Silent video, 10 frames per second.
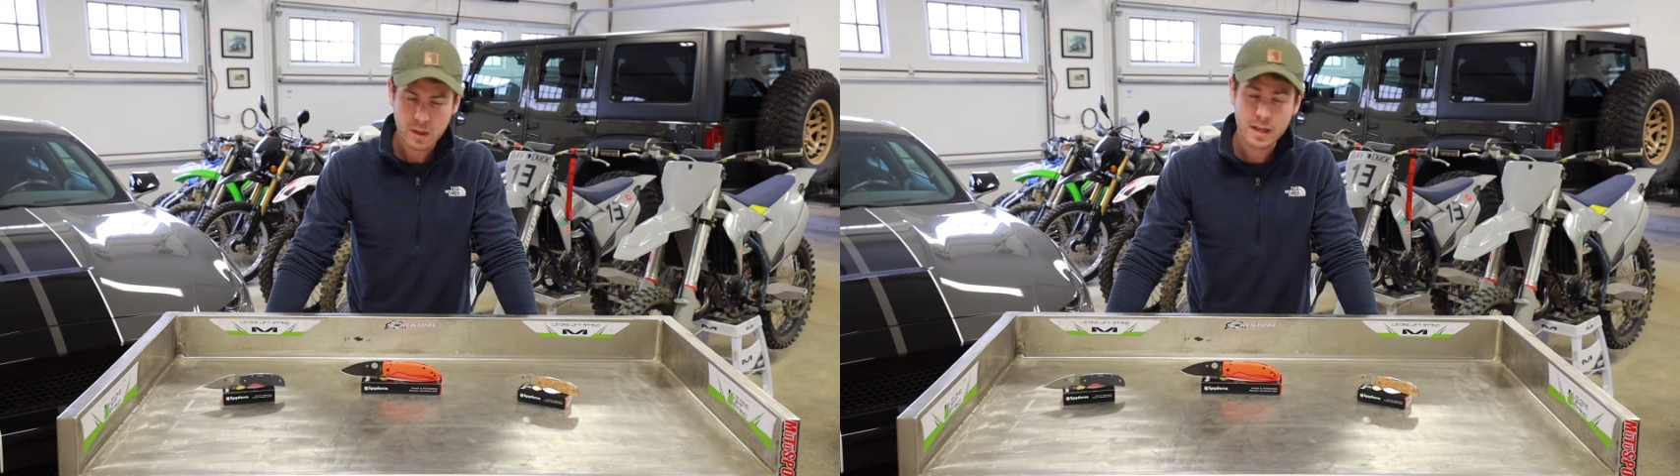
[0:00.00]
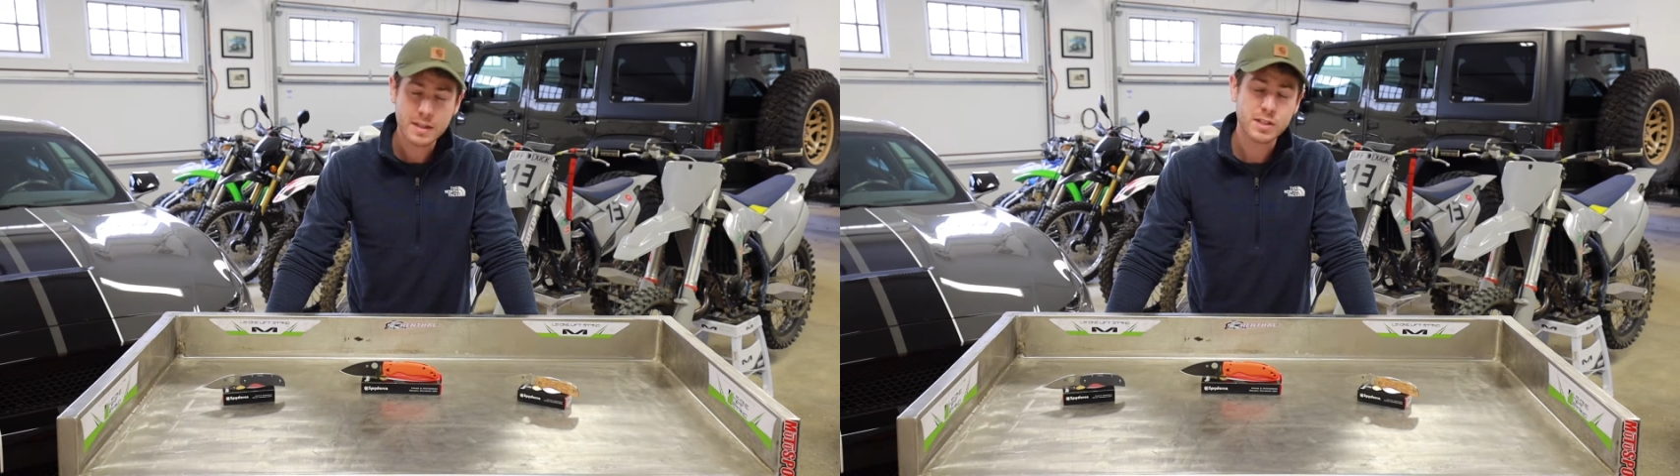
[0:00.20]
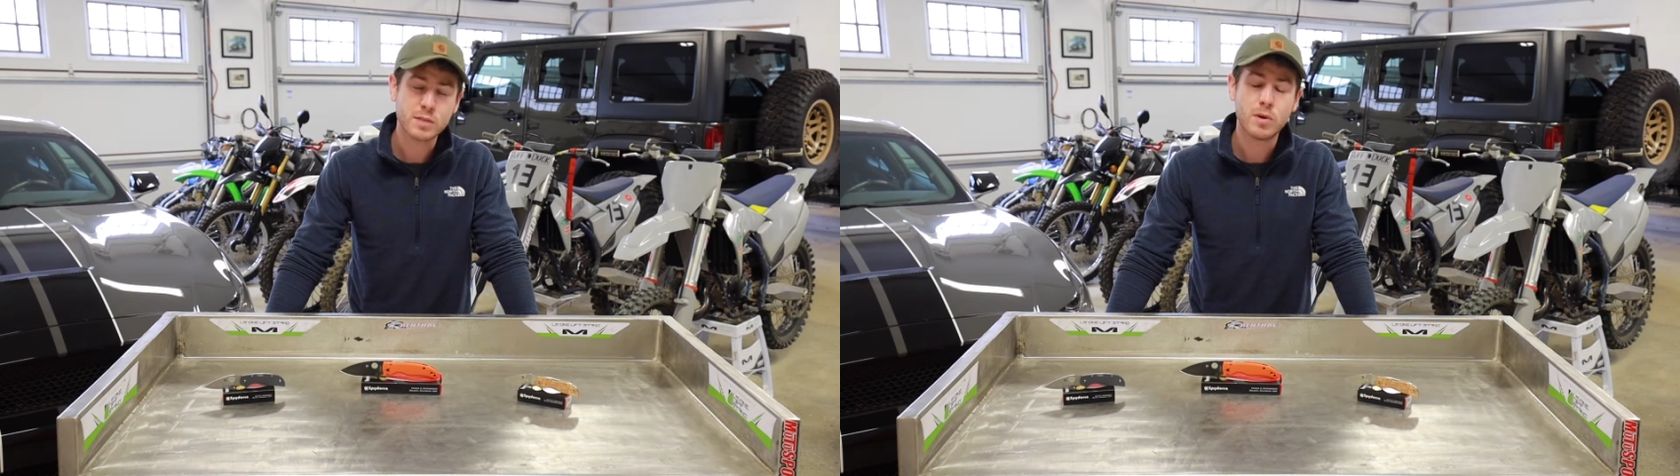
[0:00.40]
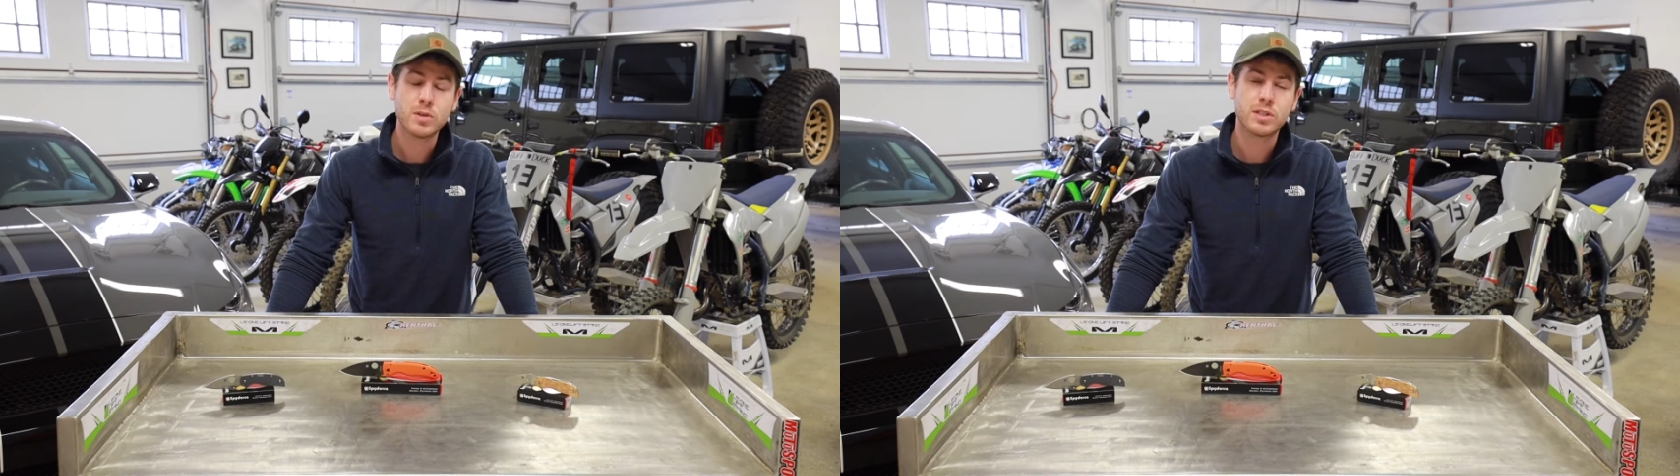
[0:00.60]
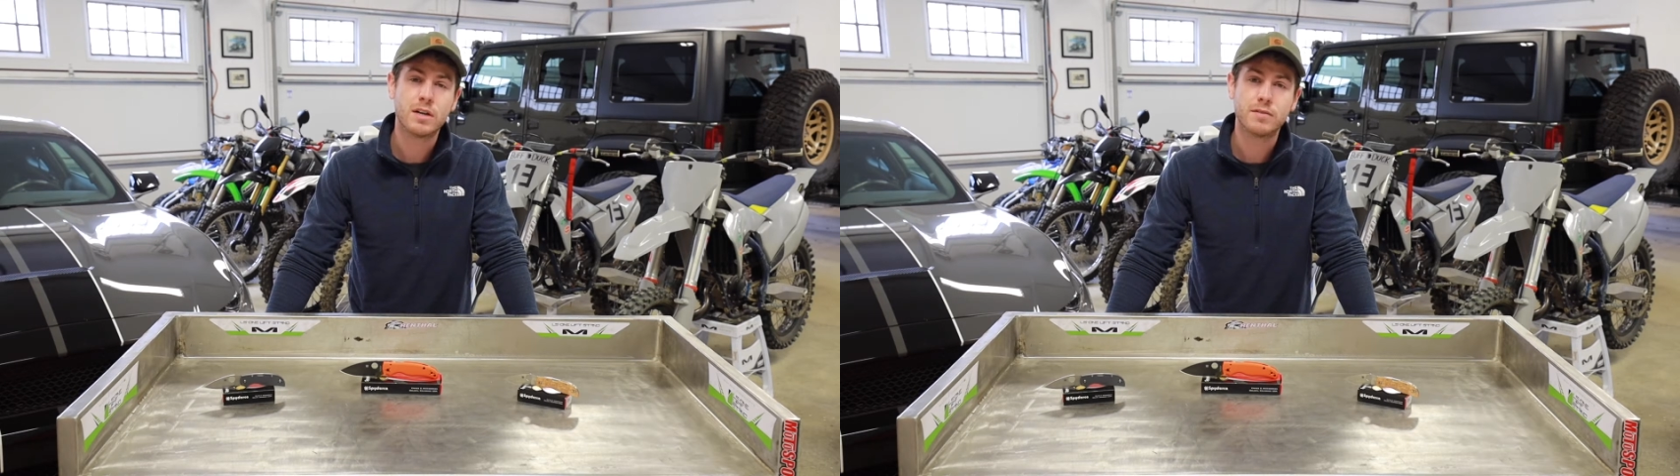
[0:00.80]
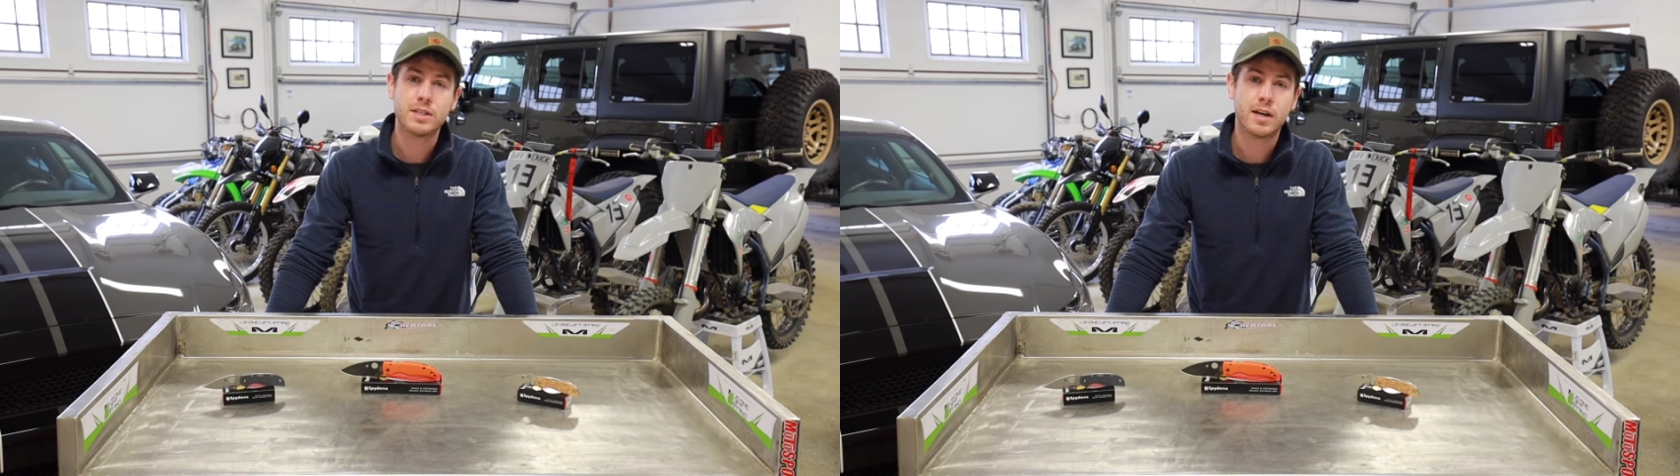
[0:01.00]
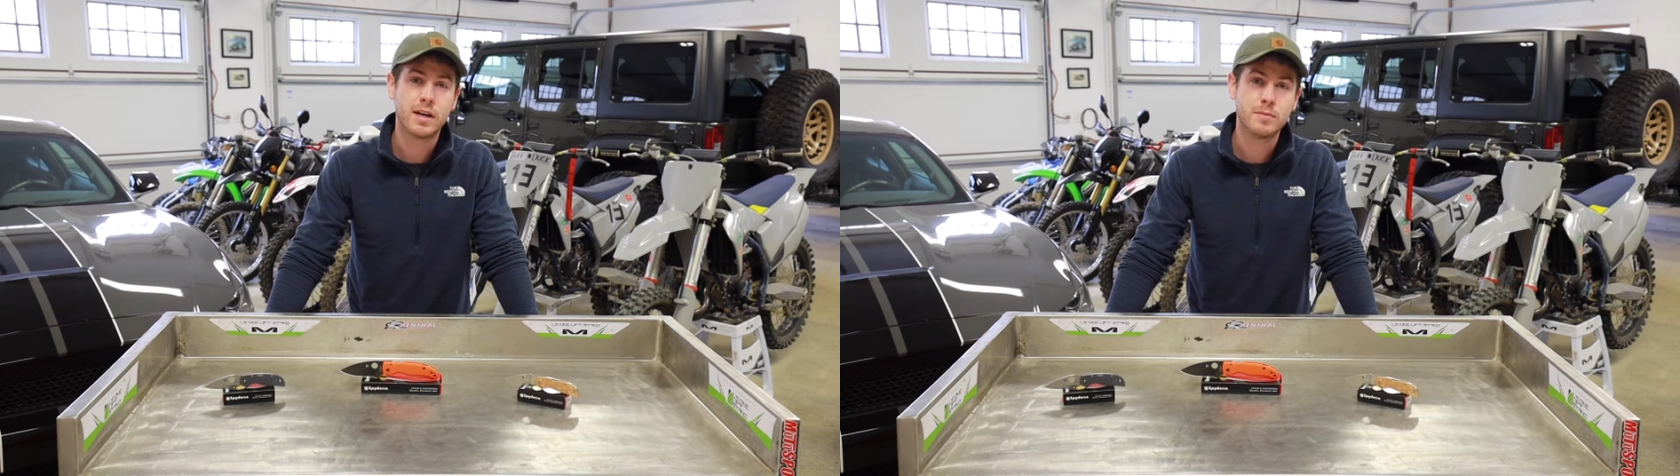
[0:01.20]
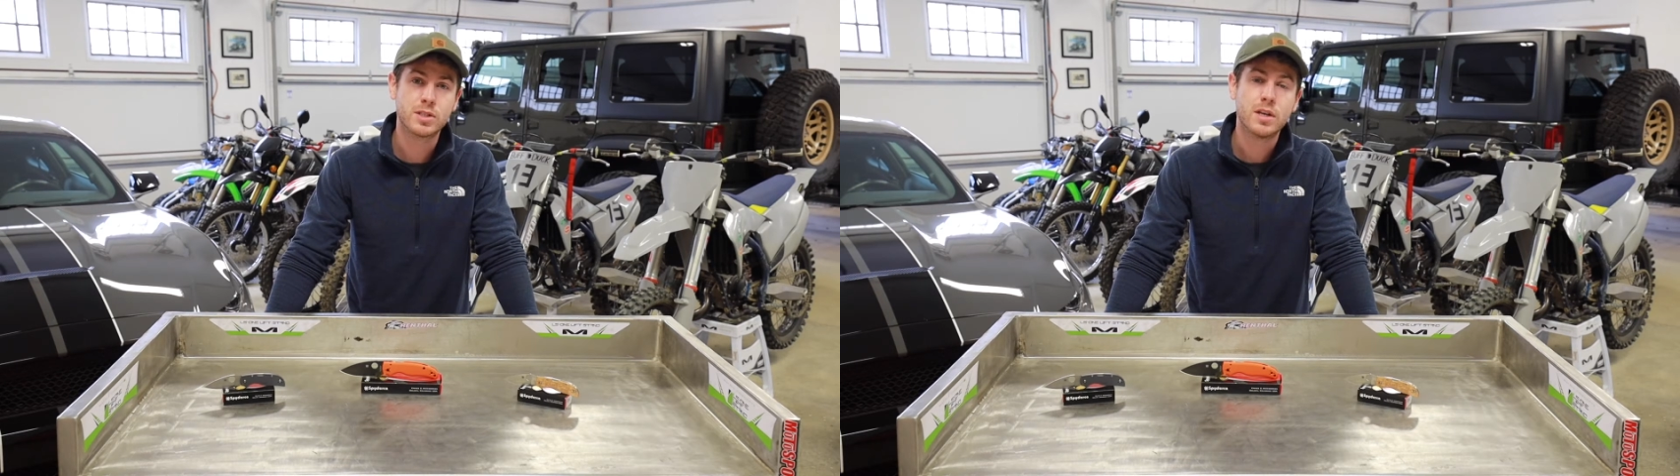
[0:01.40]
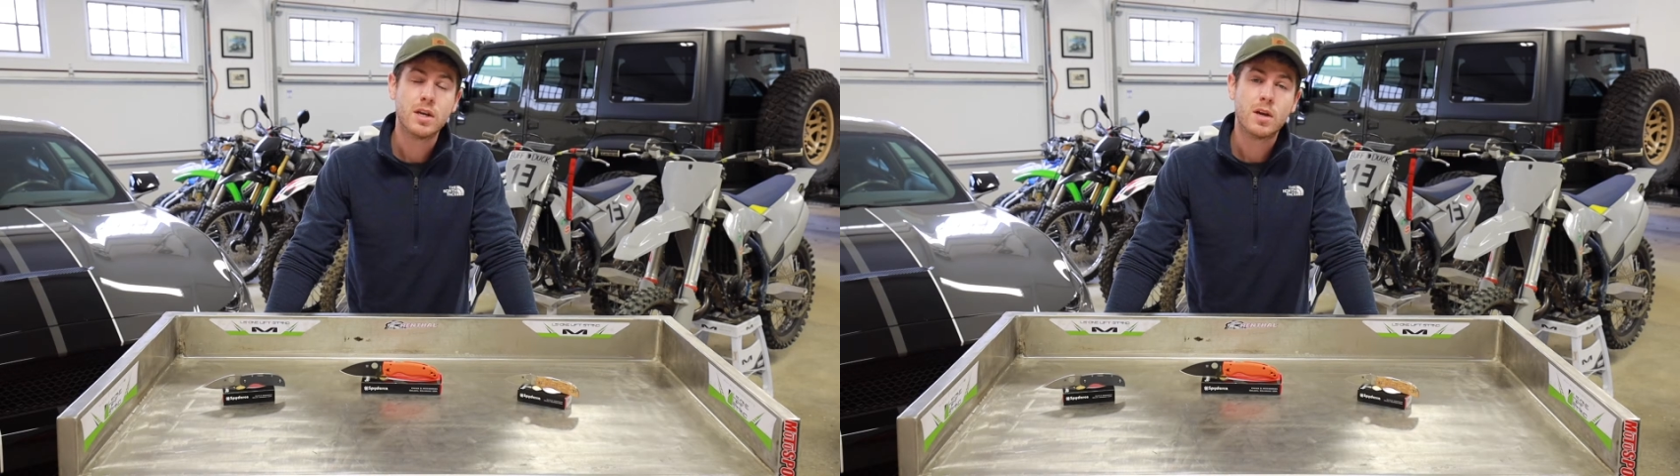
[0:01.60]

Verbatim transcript: And this is most oftentimes